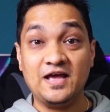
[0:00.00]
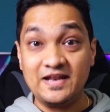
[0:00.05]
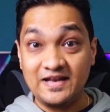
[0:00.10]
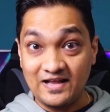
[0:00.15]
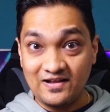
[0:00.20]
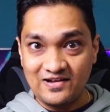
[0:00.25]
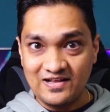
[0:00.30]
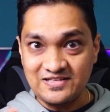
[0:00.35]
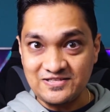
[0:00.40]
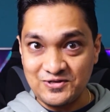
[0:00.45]
Now
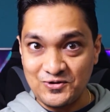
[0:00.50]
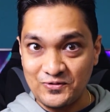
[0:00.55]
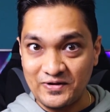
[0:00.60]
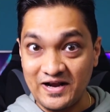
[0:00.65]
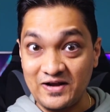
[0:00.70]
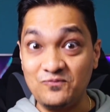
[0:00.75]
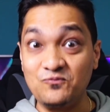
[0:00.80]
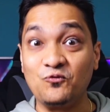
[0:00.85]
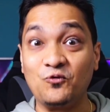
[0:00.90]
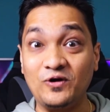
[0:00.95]
let's look
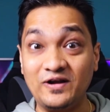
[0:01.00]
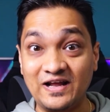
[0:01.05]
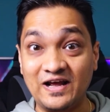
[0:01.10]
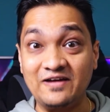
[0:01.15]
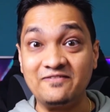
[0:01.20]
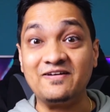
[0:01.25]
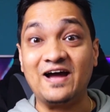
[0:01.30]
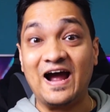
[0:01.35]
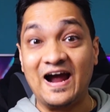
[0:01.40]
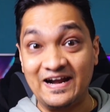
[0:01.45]
at what I
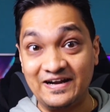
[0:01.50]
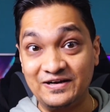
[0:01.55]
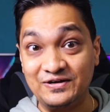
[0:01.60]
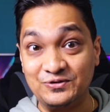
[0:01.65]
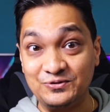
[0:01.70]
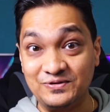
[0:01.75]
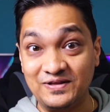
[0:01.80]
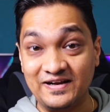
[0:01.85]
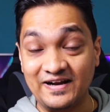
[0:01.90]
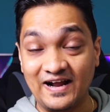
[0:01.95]
have added
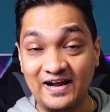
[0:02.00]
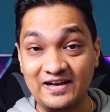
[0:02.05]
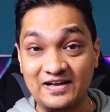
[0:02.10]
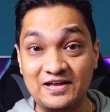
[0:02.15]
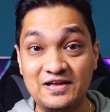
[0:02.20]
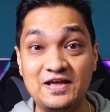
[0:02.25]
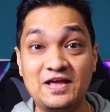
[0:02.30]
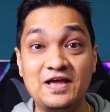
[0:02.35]
to the rack.